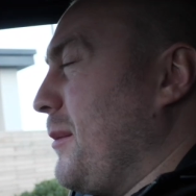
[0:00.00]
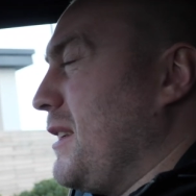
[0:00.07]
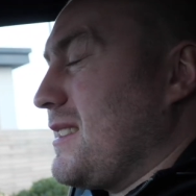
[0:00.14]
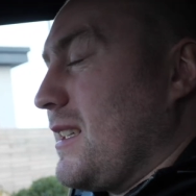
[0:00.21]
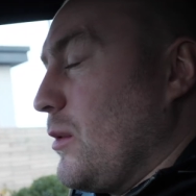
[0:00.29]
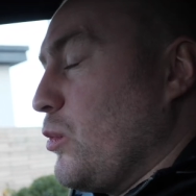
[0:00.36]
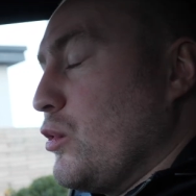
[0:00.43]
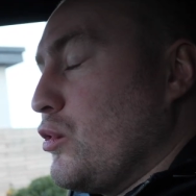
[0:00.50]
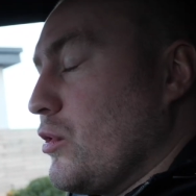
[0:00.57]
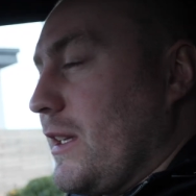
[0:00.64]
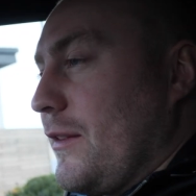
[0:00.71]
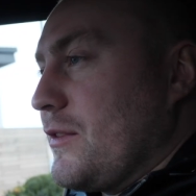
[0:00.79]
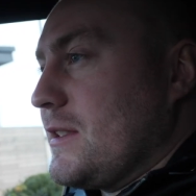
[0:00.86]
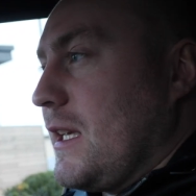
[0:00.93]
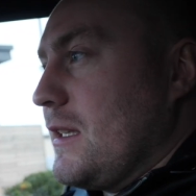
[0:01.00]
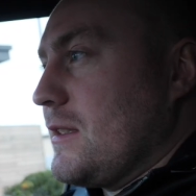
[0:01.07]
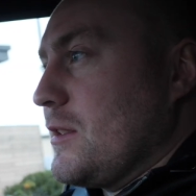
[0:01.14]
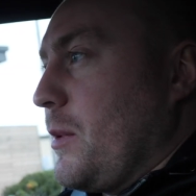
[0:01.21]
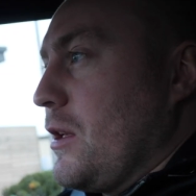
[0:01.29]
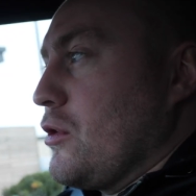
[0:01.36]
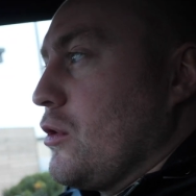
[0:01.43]
and he said we'll just have to take the
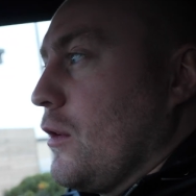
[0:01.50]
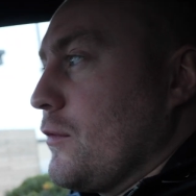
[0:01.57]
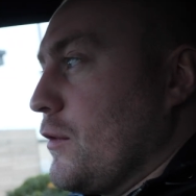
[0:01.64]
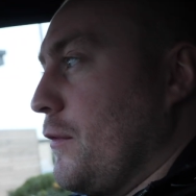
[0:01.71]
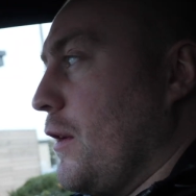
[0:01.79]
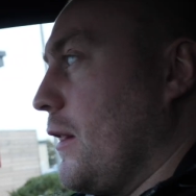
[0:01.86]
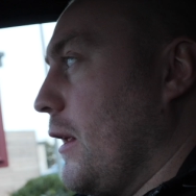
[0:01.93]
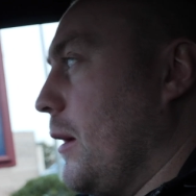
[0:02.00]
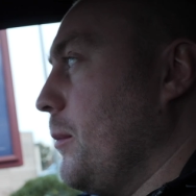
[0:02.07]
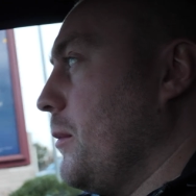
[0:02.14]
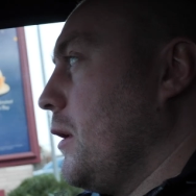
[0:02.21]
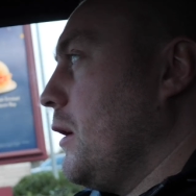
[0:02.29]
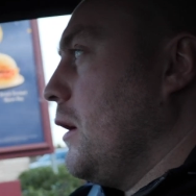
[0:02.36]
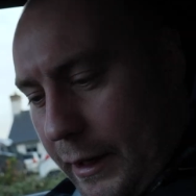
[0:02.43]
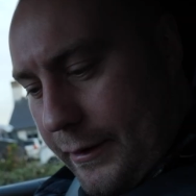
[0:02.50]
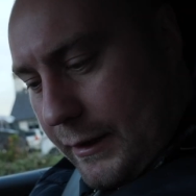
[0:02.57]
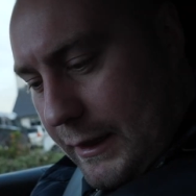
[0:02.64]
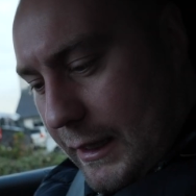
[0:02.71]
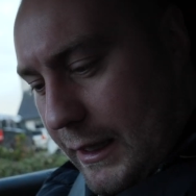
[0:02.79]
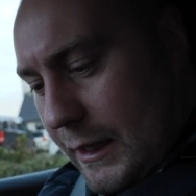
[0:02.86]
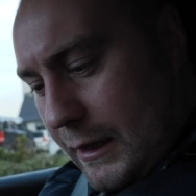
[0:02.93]
suspension off to fit them. And the
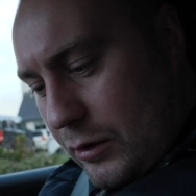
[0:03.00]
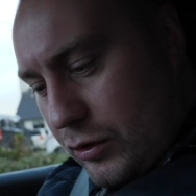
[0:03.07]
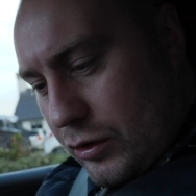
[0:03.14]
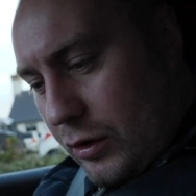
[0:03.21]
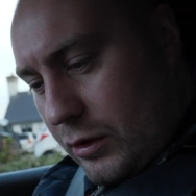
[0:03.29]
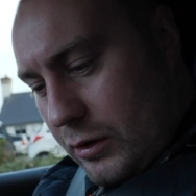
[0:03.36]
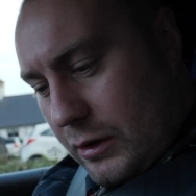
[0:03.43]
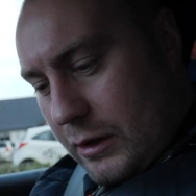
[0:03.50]
gear, because look,